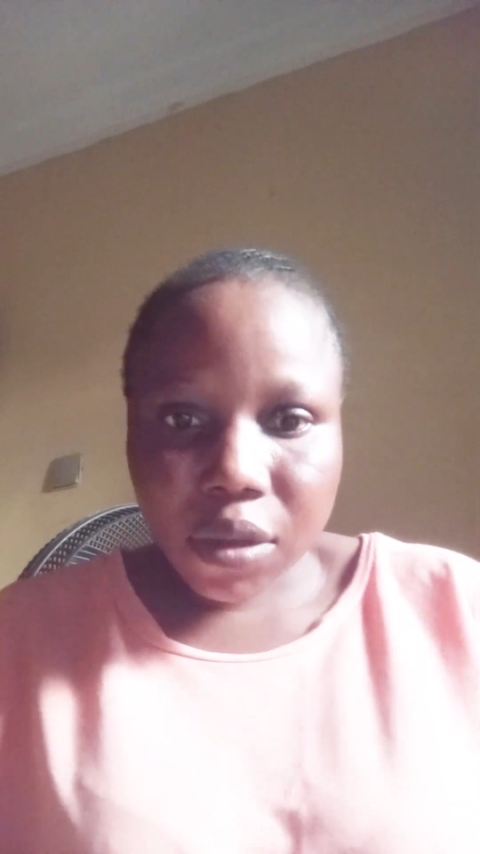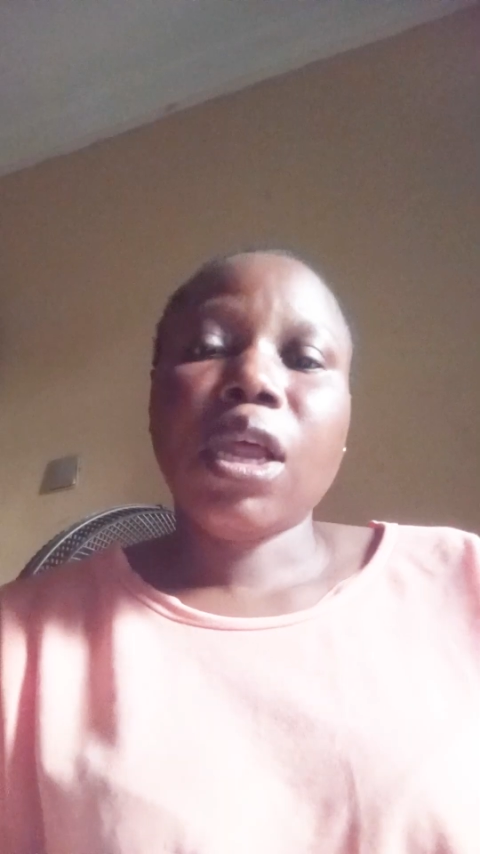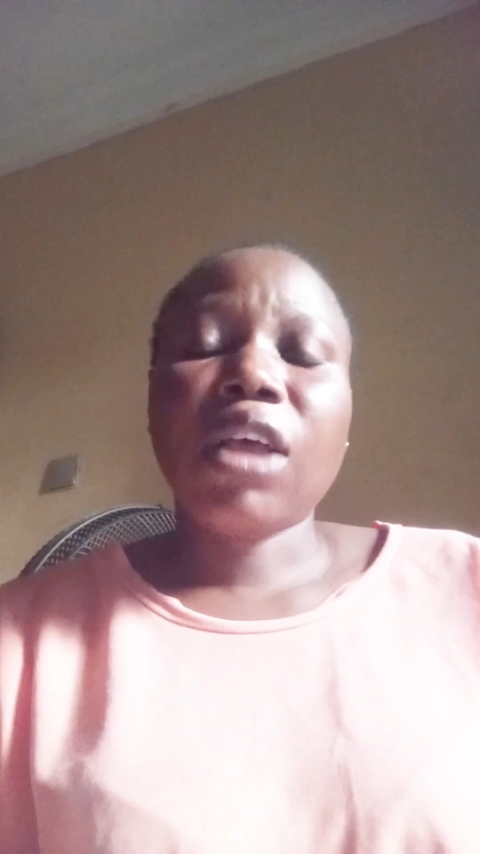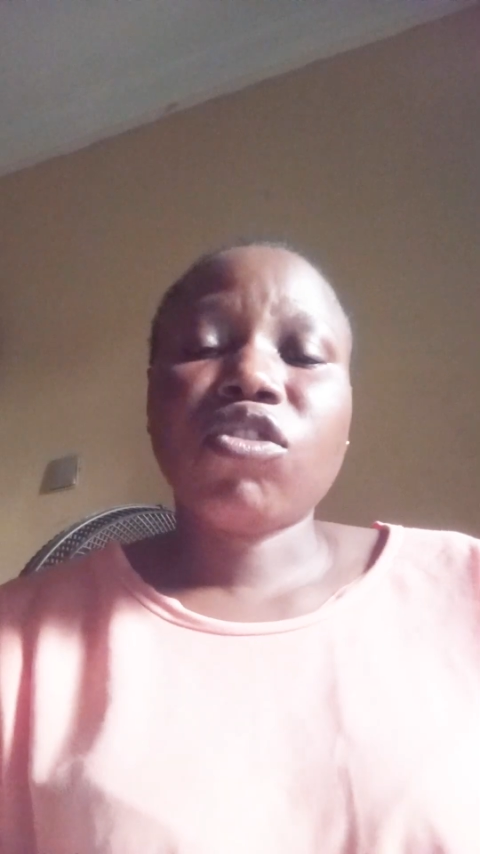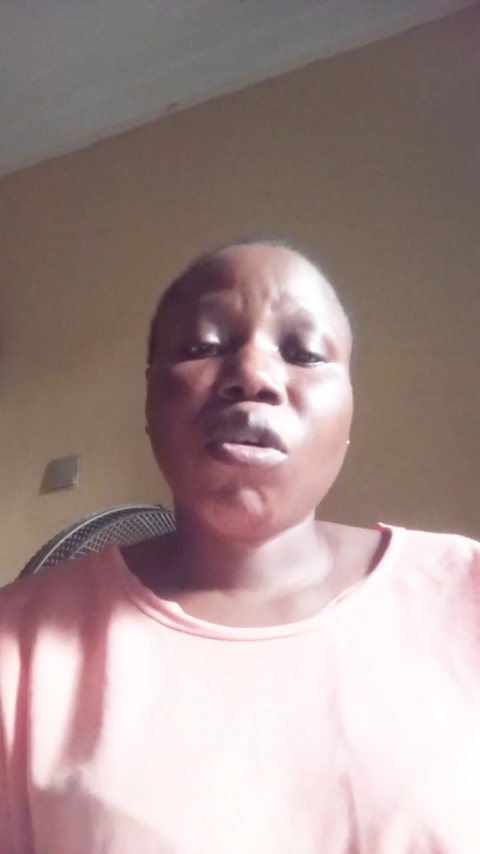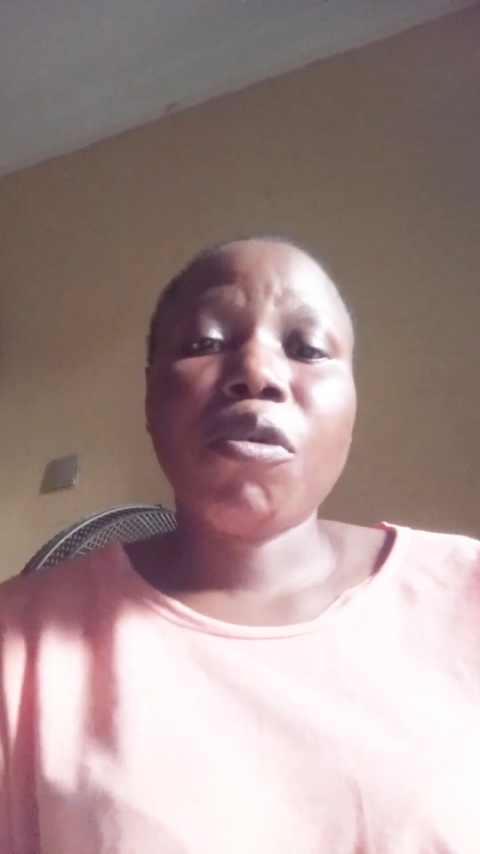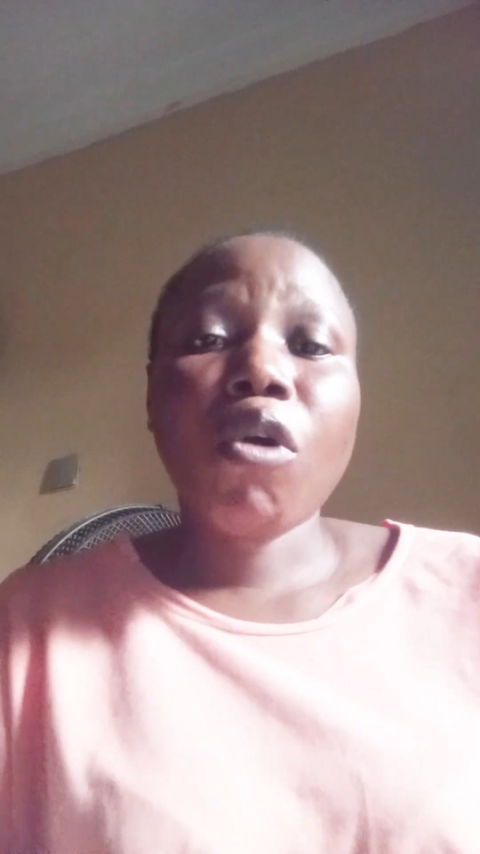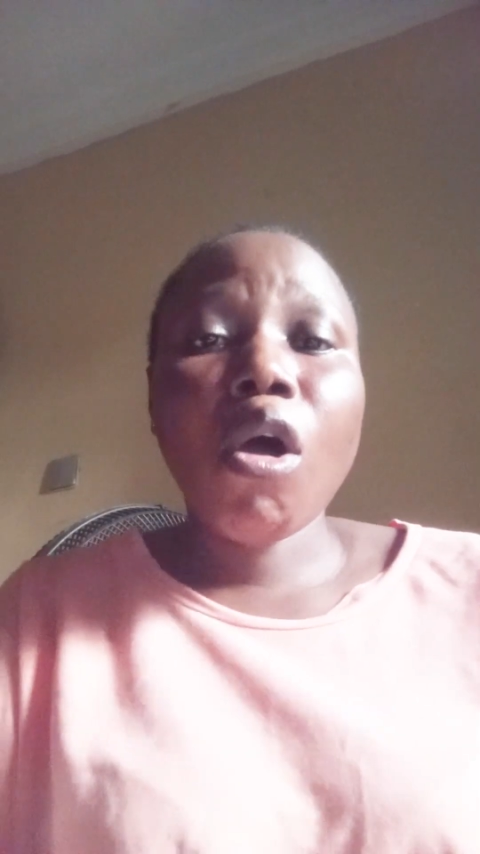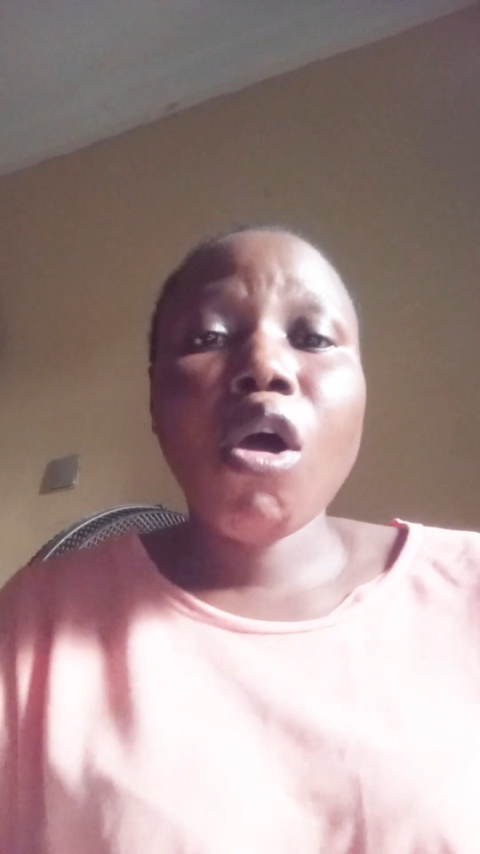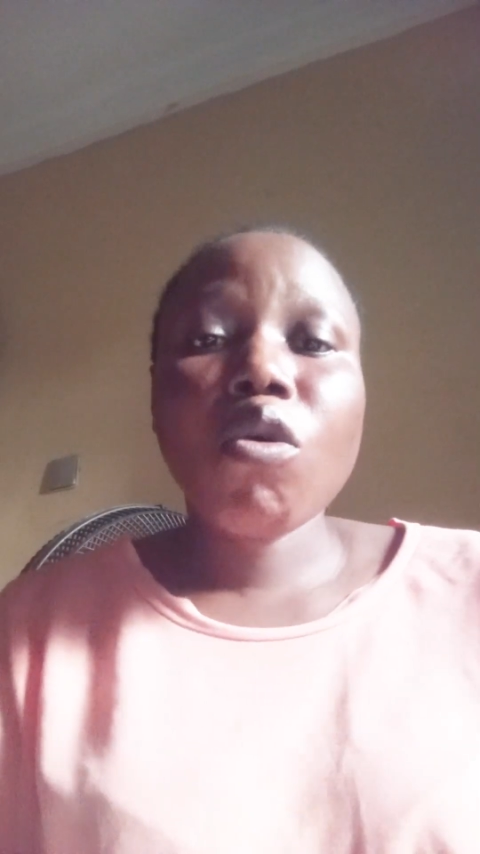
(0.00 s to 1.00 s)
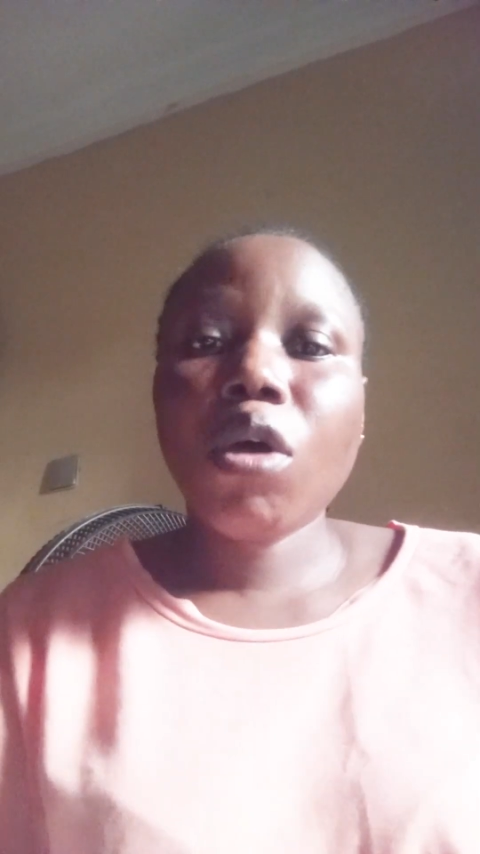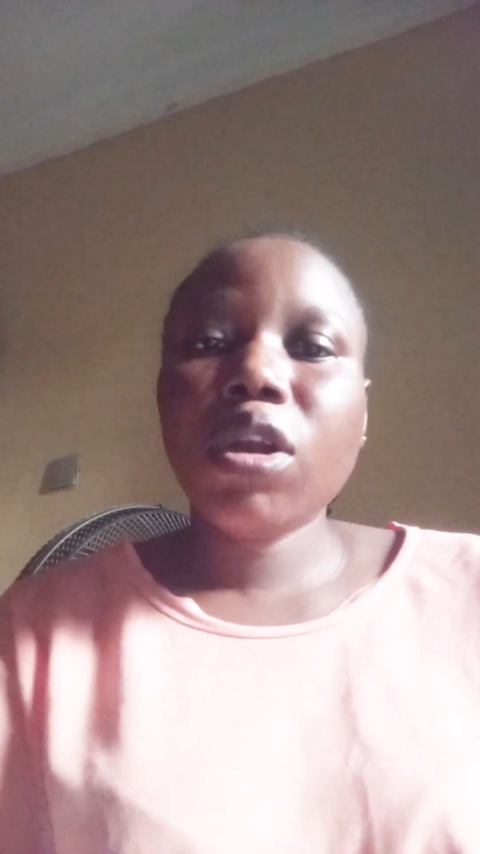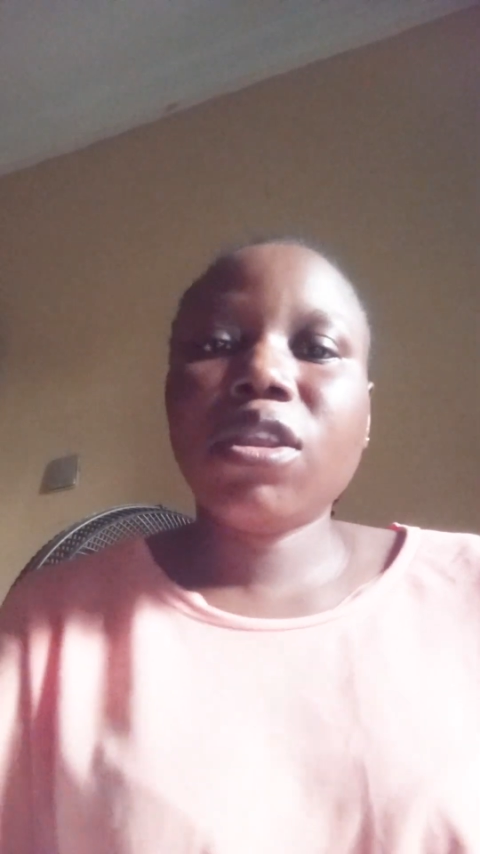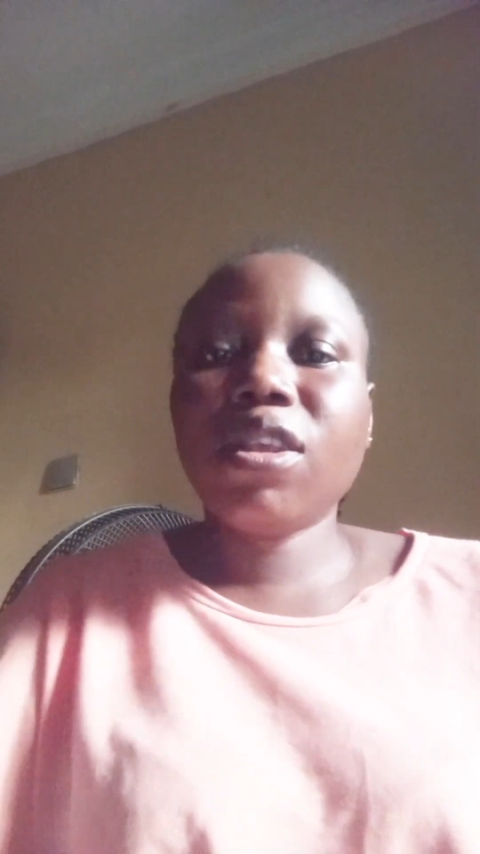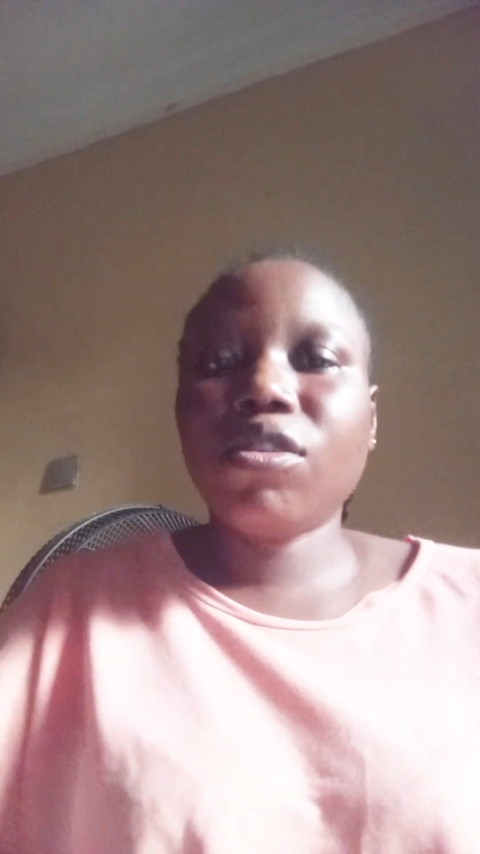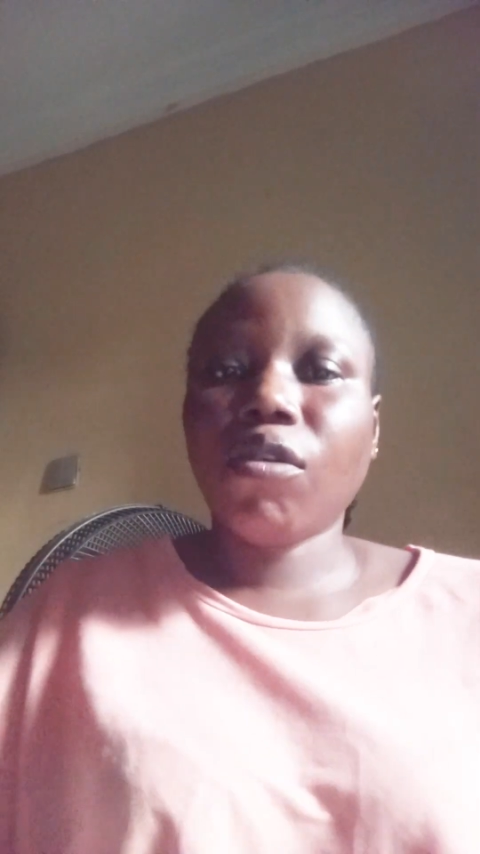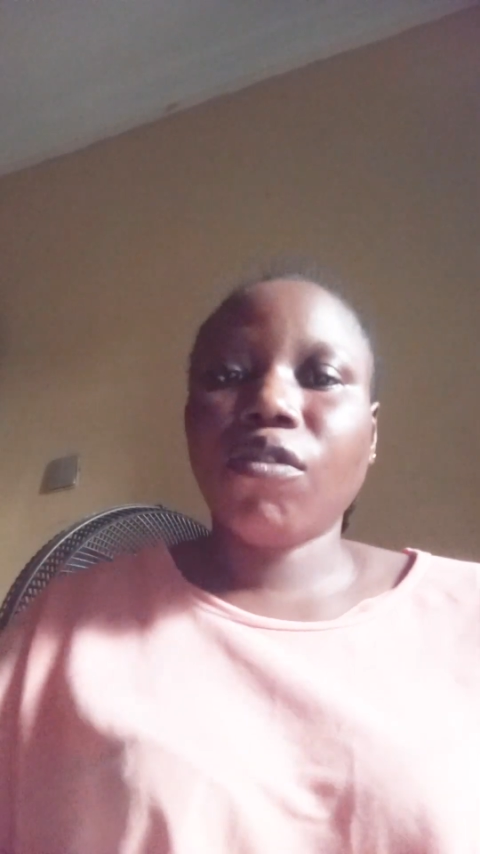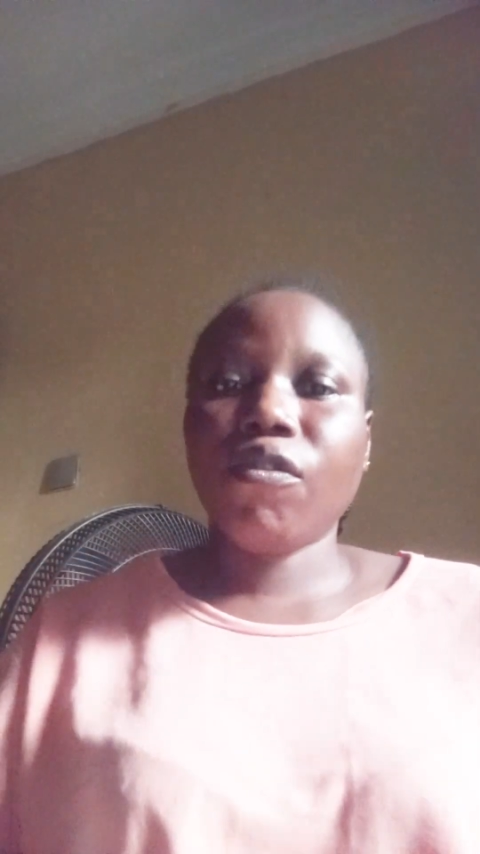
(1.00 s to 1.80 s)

There are some core qualities of